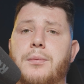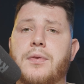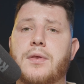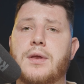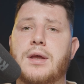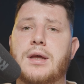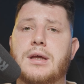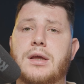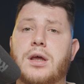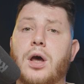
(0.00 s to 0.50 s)

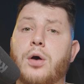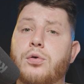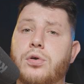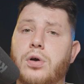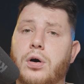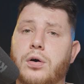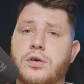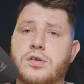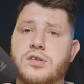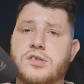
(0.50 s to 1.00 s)
the
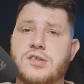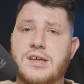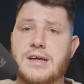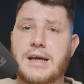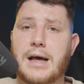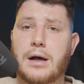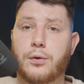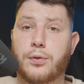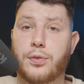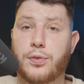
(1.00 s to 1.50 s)
Godox
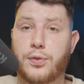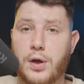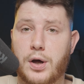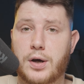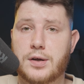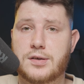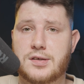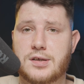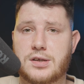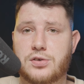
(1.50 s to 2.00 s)

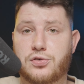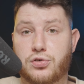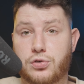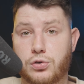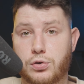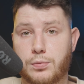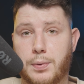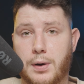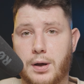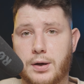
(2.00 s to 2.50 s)
TL30
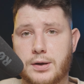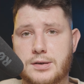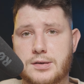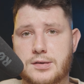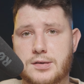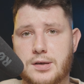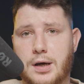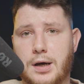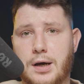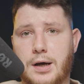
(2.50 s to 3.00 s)
tube
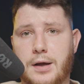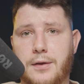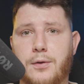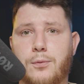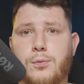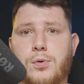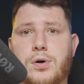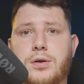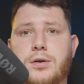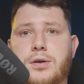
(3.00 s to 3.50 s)
light, the
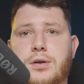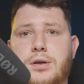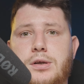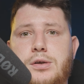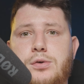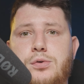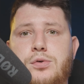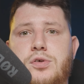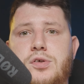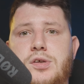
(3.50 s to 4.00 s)
one that
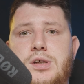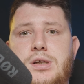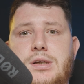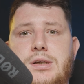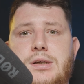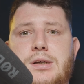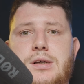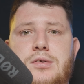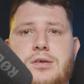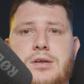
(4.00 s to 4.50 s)
you
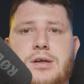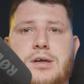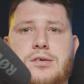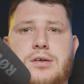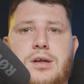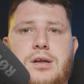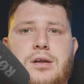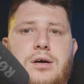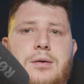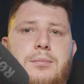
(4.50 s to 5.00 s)
see as an
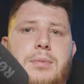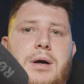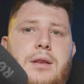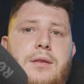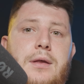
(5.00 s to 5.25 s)
accent light back